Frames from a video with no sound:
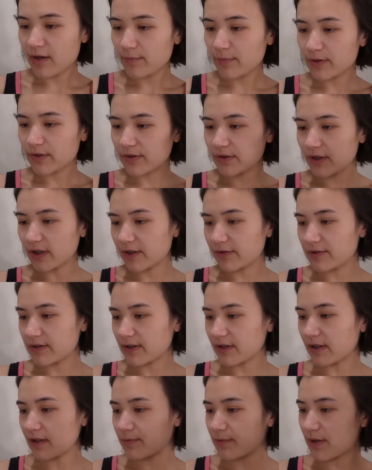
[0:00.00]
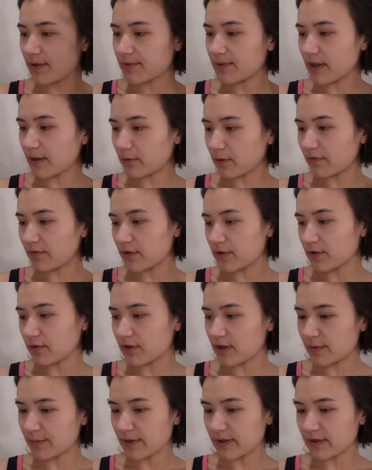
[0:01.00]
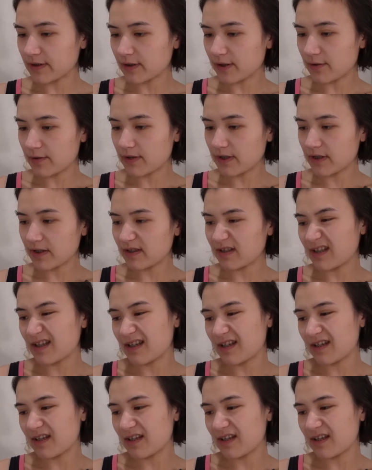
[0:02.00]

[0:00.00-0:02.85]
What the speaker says: Put on the clearest glove, draped out over your shoulders to protect the clothing.